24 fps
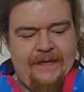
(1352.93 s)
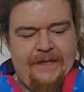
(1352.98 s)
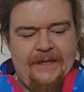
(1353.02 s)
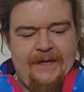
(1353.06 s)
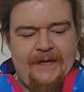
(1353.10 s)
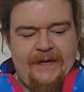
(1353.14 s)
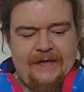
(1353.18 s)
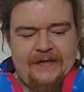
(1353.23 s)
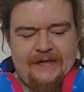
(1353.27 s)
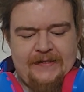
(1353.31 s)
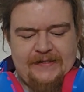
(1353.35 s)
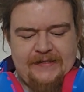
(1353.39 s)

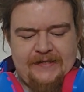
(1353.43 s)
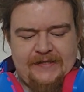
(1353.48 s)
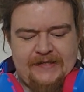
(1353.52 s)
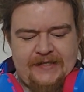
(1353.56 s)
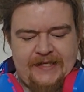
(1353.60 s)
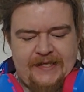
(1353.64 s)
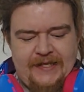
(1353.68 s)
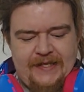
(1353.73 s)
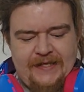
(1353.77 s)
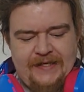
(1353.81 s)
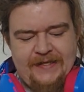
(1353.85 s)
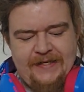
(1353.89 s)

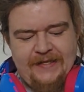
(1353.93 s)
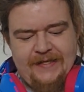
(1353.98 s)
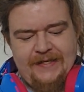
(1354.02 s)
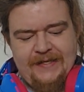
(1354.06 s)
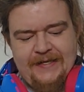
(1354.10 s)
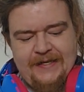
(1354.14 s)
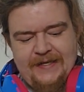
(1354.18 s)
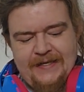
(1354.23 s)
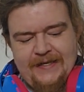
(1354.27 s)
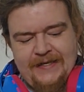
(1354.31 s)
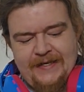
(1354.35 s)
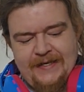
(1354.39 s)
C,
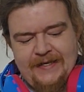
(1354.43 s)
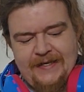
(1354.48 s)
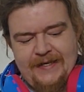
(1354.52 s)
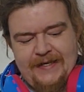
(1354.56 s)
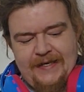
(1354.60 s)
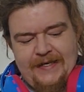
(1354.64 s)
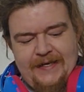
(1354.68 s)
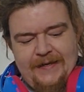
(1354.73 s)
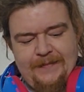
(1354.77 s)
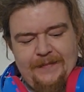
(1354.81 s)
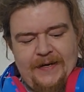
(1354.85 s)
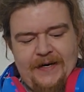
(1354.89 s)

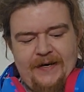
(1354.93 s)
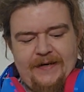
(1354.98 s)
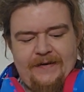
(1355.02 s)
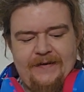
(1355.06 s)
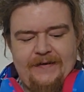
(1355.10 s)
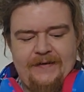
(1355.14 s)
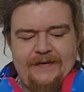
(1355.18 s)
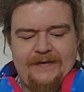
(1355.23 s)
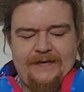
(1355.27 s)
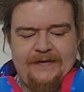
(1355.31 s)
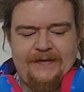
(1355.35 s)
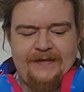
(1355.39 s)
E minor,
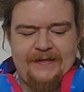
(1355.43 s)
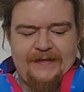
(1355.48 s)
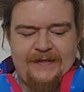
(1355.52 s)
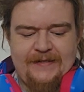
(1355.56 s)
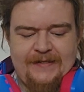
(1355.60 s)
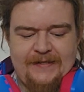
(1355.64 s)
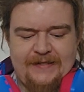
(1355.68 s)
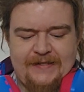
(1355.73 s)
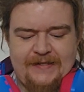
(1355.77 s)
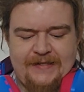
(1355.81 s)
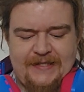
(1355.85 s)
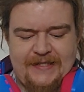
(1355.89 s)

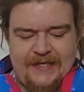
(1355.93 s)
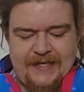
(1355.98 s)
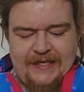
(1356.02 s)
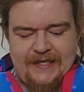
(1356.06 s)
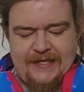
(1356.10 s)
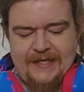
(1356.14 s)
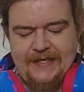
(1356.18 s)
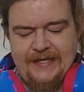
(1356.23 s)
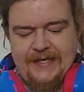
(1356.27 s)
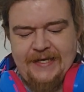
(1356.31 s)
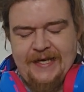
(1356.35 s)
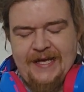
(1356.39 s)
D,
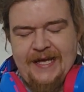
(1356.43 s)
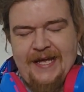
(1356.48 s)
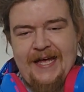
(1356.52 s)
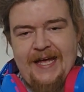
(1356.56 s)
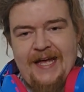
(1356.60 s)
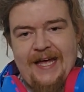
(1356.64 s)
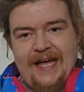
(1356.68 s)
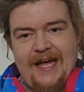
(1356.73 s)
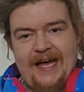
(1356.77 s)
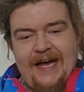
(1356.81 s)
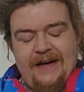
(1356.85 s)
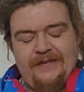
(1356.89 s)

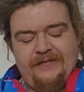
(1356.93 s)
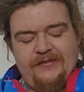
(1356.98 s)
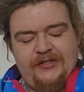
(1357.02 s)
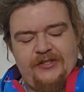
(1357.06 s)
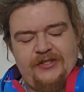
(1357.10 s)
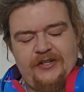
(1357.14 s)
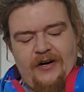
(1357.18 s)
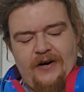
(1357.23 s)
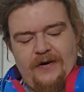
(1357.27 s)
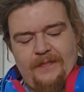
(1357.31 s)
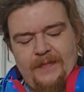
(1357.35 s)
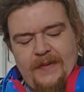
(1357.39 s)
F
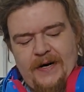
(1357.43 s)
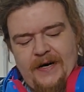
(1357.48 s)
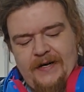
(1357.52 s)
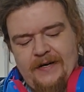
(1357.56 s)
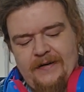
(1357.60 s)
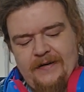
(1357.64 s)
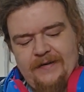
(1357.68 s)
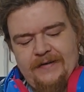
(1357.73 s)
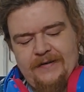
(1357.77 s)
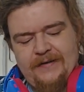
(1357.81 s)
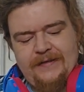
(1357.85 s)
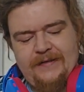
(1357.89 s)
sharp
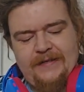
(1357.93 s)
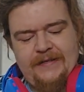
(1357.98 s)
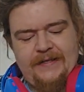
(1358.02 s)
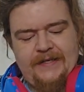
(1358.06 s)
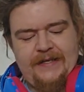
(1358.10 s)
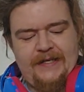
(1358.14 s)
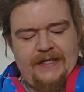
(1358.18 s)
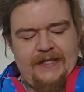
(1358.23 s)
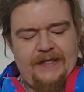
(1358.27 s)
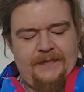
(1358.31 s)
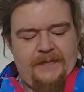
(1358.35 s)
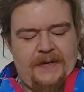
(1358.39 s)
minor,
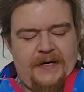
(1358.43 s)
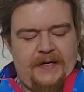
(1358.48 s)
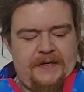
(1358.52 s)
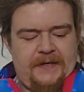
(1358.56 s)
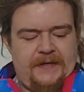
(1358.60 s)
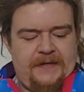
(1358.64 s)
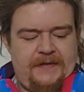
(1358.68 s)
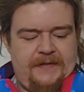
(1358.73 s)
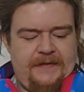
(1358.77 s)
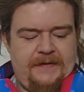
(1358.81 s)
E minor,